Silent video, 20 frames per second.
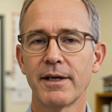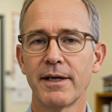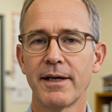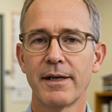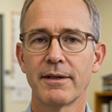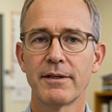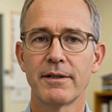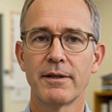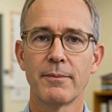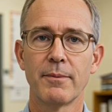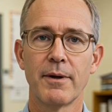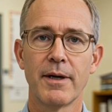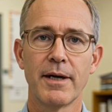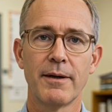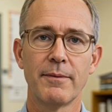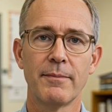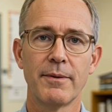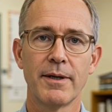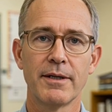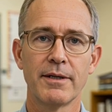and supply
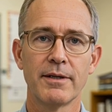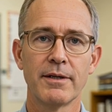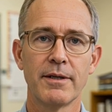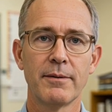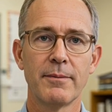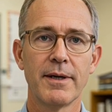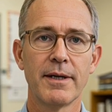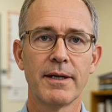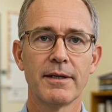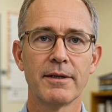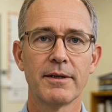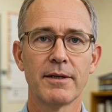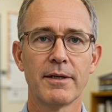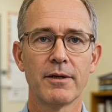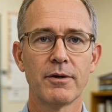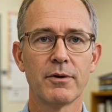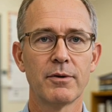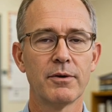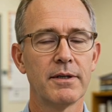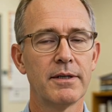meets demand
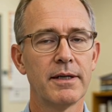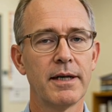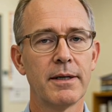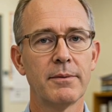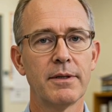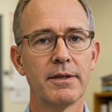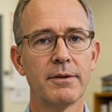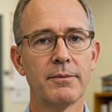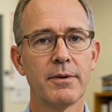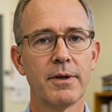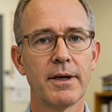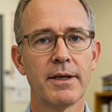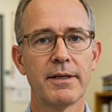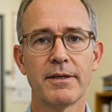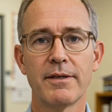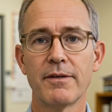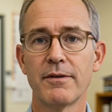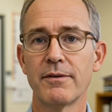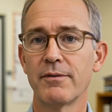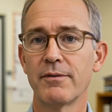to establish a price.